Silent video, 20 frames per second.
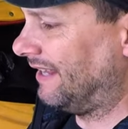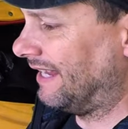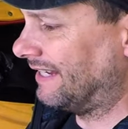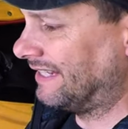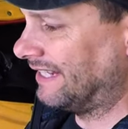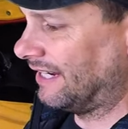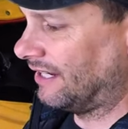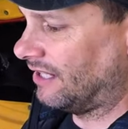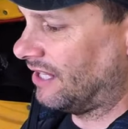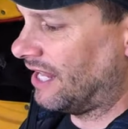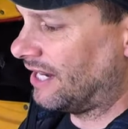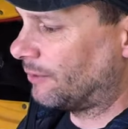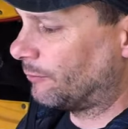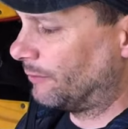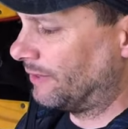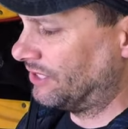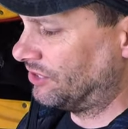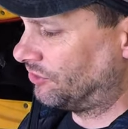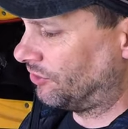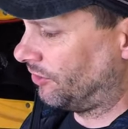I did a lot of
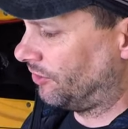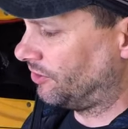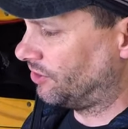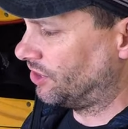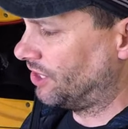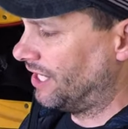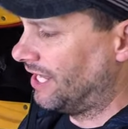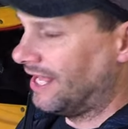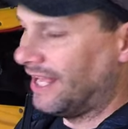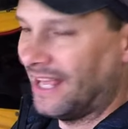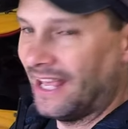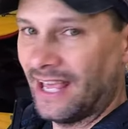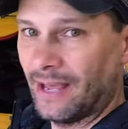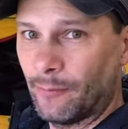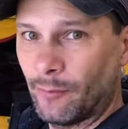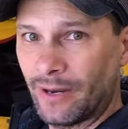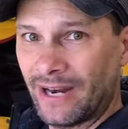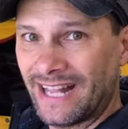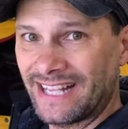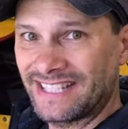research and
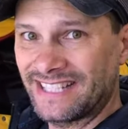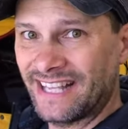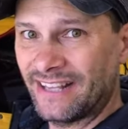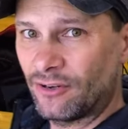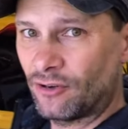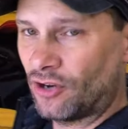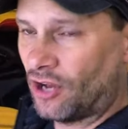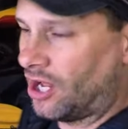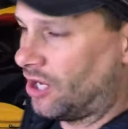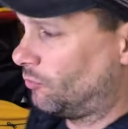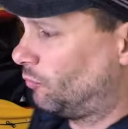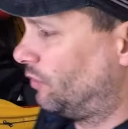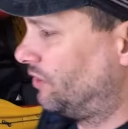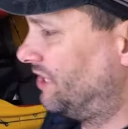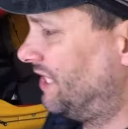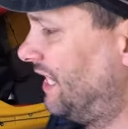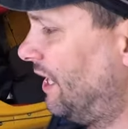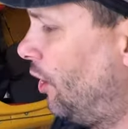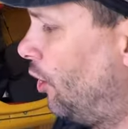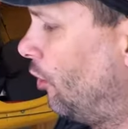what I settled on was
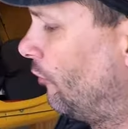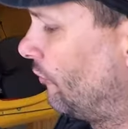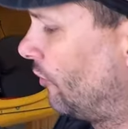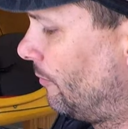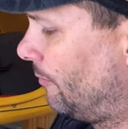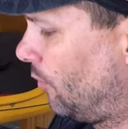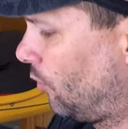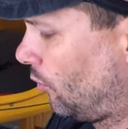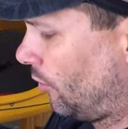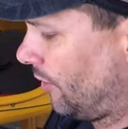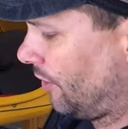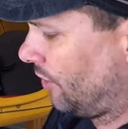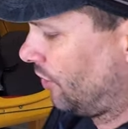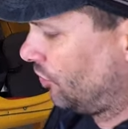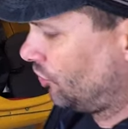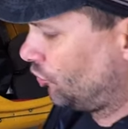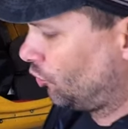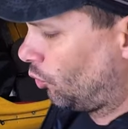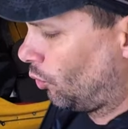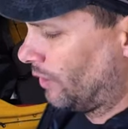the
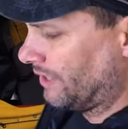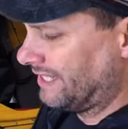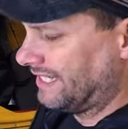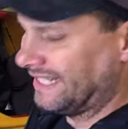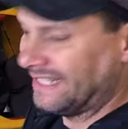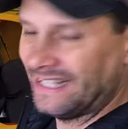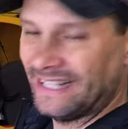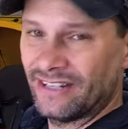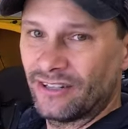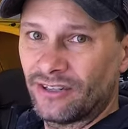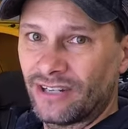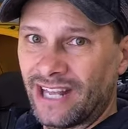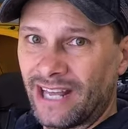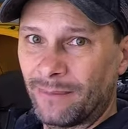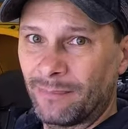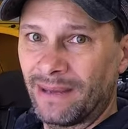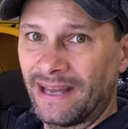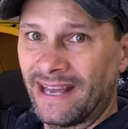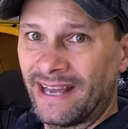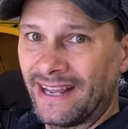OverBoard 20 liter
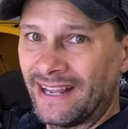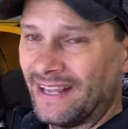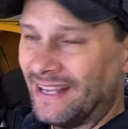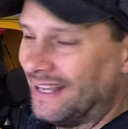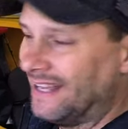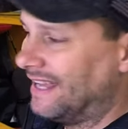deck bag,